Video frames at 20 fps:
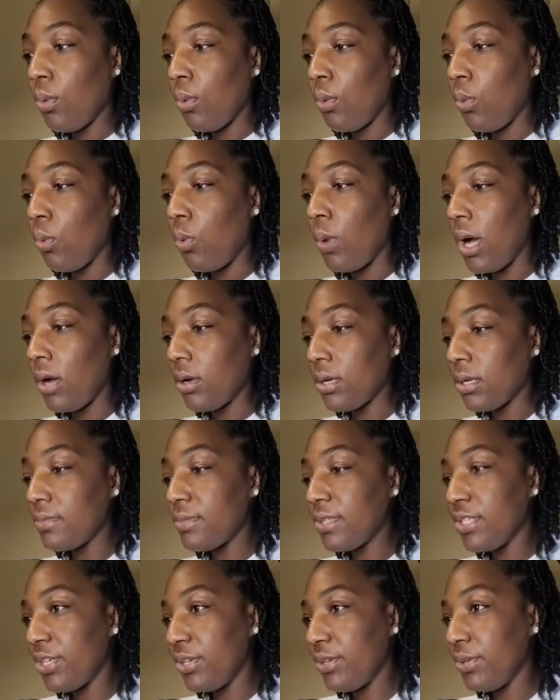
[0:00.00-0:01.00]
Welcome
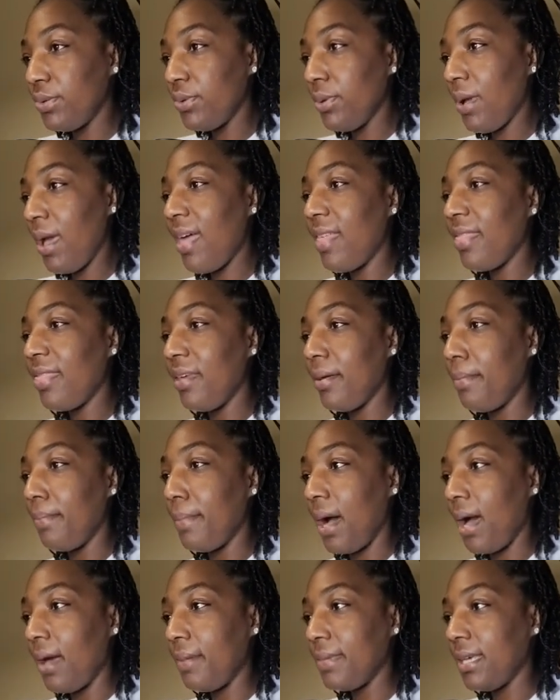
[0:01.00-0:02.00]
to the
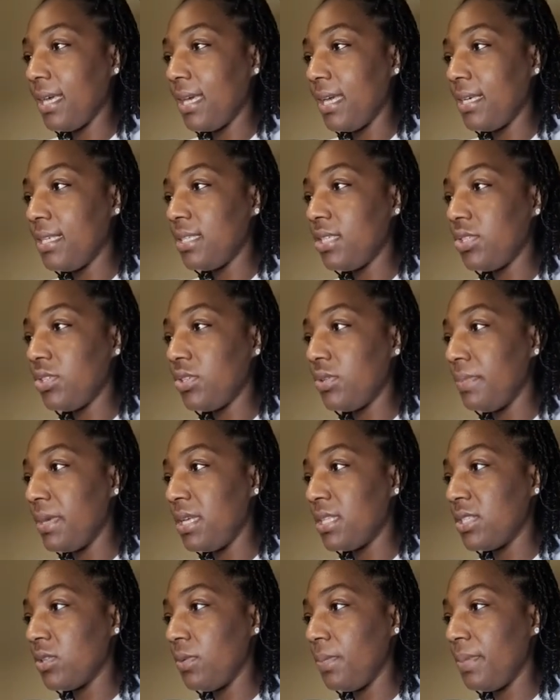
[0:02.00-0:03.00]
Mom Keys to
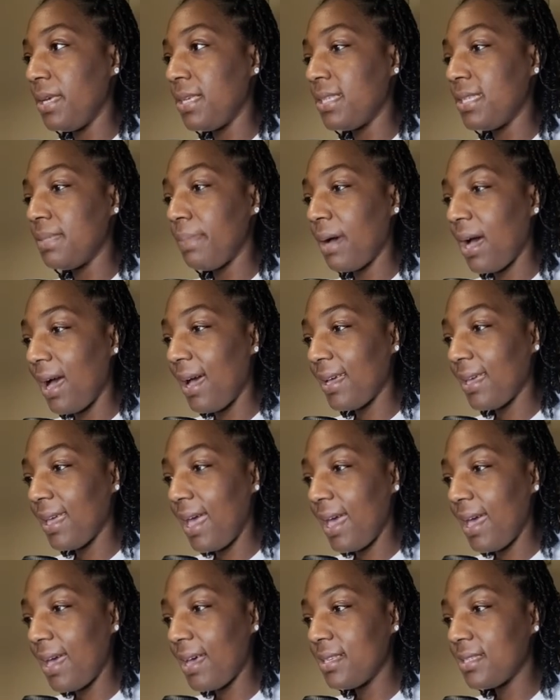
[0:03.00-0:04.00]
Mental Peace
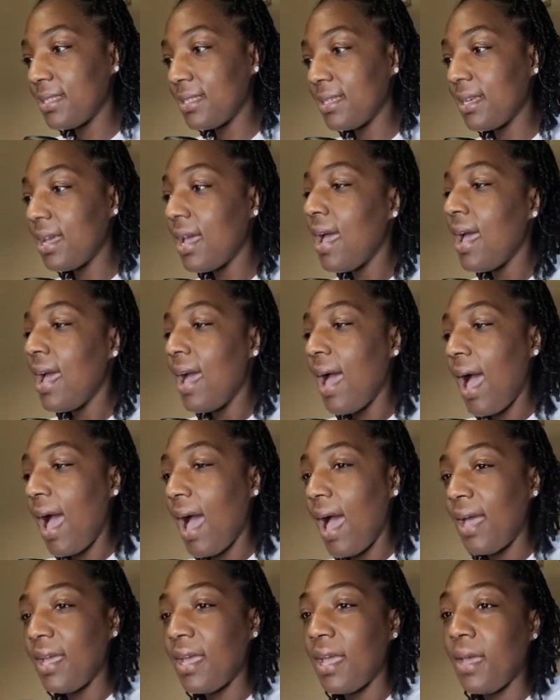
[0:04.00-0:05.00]
podcast.
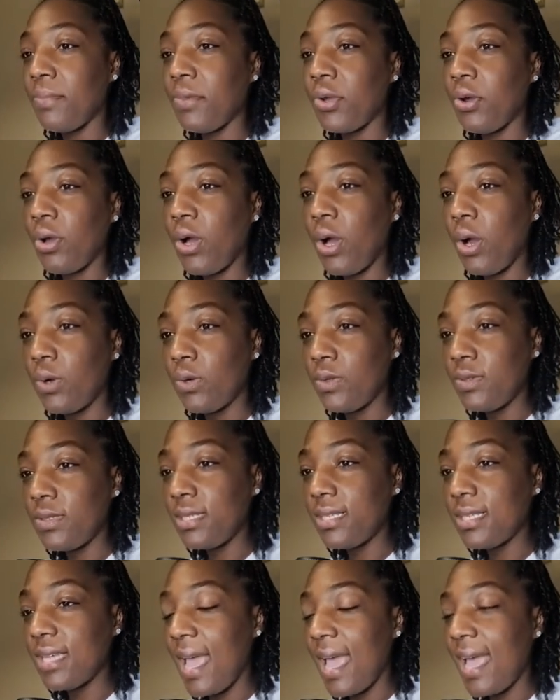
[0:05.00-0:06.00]
I am your
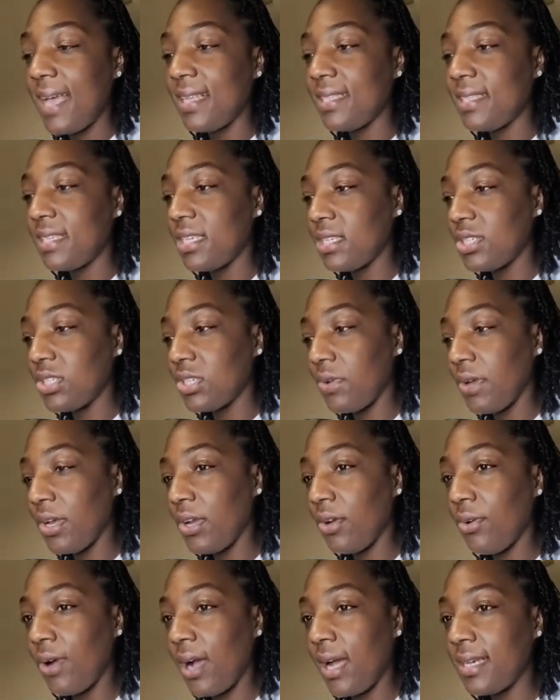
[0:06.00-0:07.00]
host and sister in
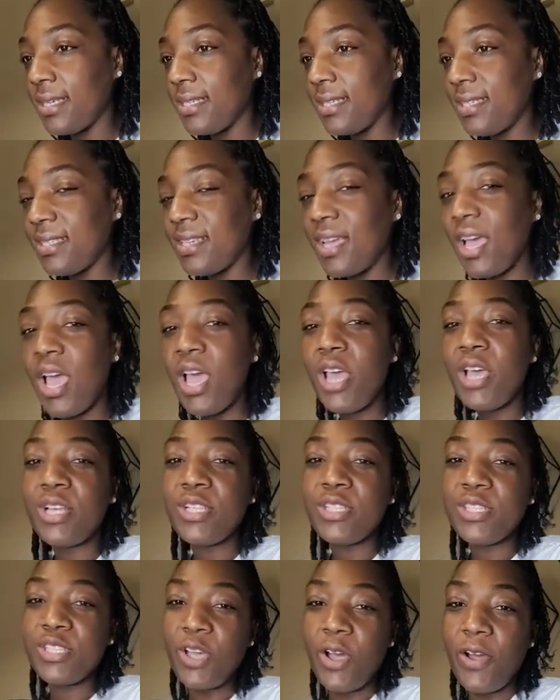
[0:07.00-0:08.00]
Christ,
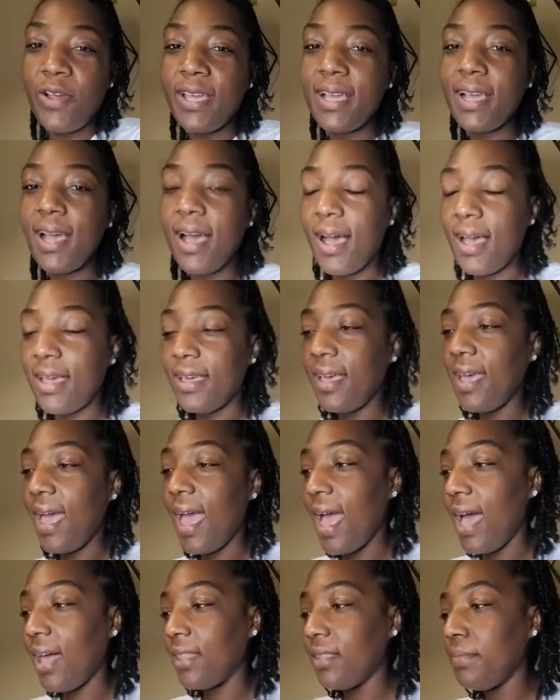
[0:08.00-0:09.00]
Tari Kaya
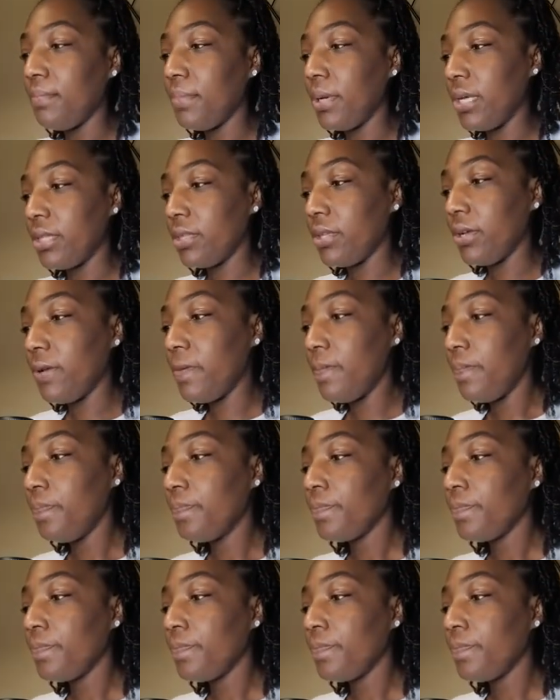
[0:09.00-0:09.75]
Allen Butler.